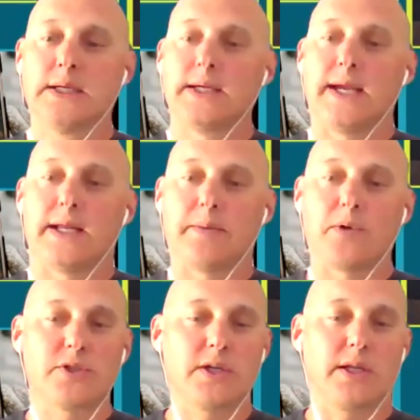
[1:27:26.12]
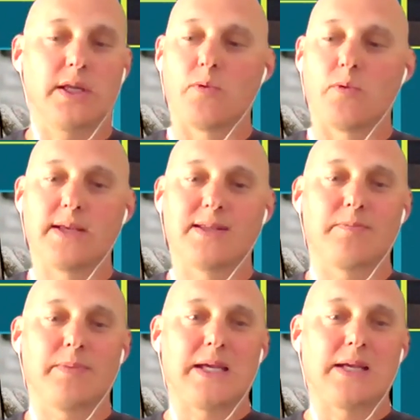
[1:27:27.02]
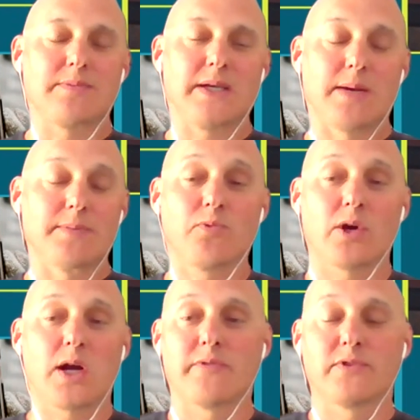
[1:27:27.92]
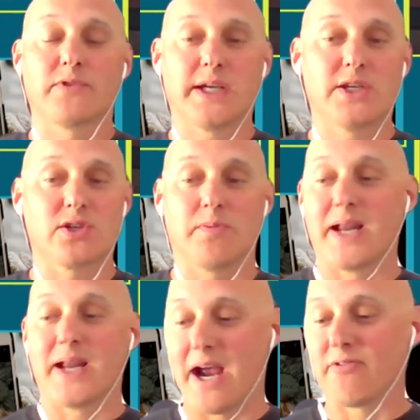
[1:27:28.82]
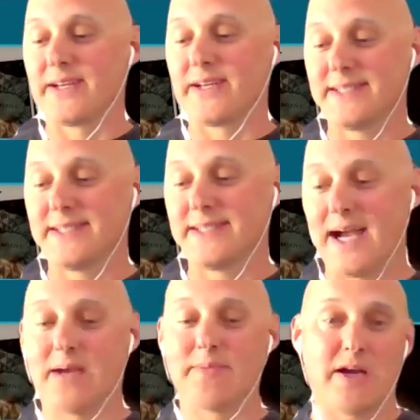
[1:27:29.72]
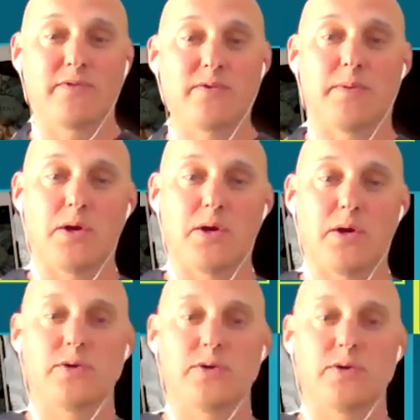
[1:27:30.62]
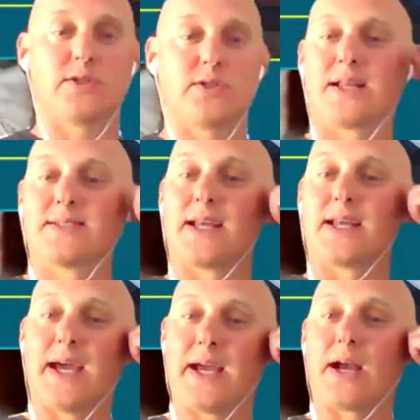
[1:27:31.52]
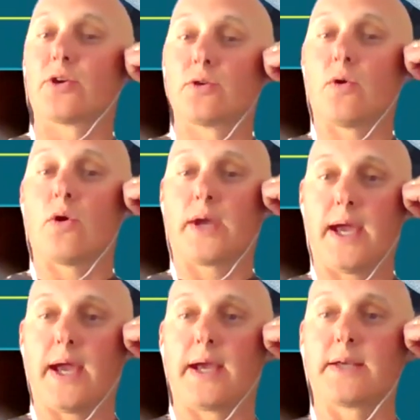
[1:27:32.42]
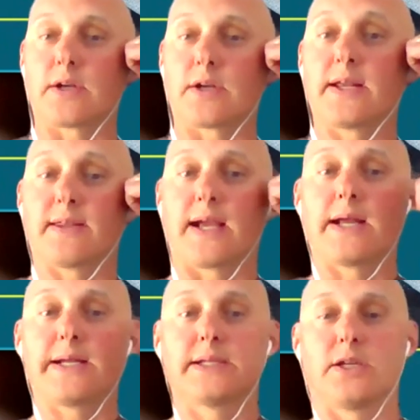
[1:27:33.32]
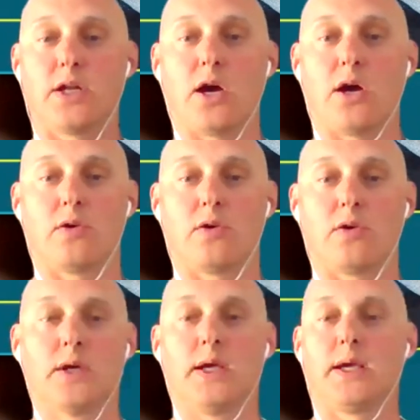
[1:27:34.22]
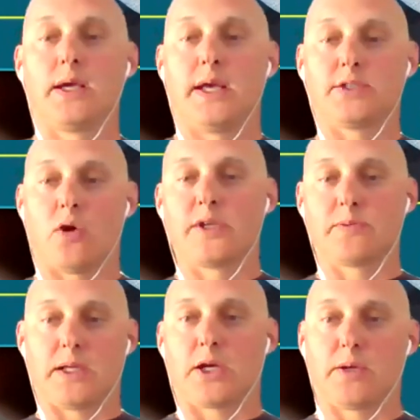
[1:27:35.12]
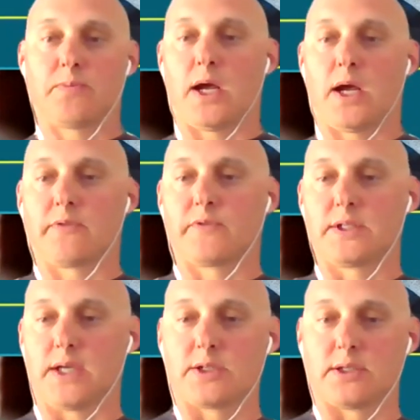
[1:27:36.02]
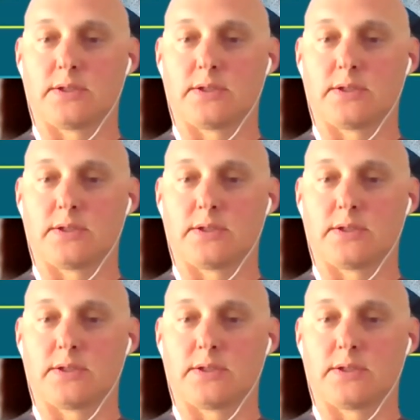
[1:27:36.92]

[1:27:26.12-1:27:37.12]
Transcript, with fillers: and approach it in a way that be- becomes more confrontational. But every time I've ever approached that student and said, Hey, are you okay? Is there anything I need to know? It's always been a good, productive discussion.